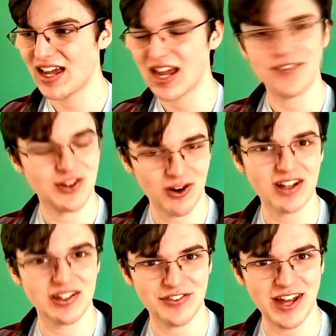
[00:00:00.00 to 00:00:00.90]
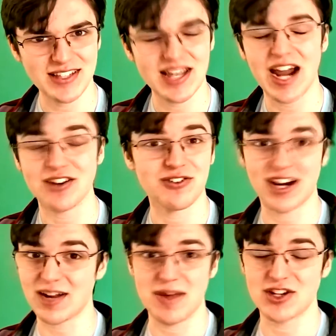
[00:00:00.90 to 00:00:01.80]
if you're on the fence, I'd
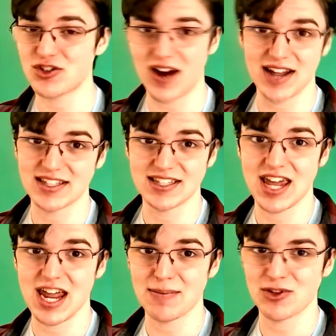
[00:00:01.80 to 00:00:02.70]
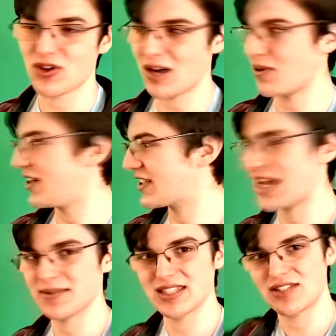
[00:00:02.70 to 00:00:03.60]
recommend trying this game, or trying one of these
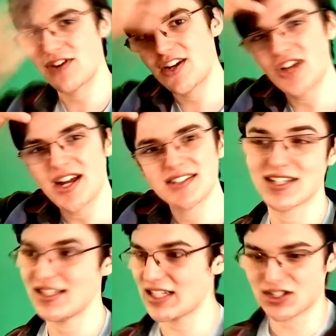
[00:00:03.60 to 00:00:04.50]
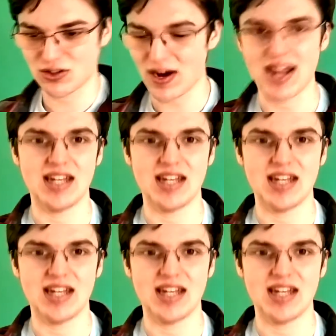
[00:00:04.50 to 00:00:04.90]
games in this franchise, because it's great.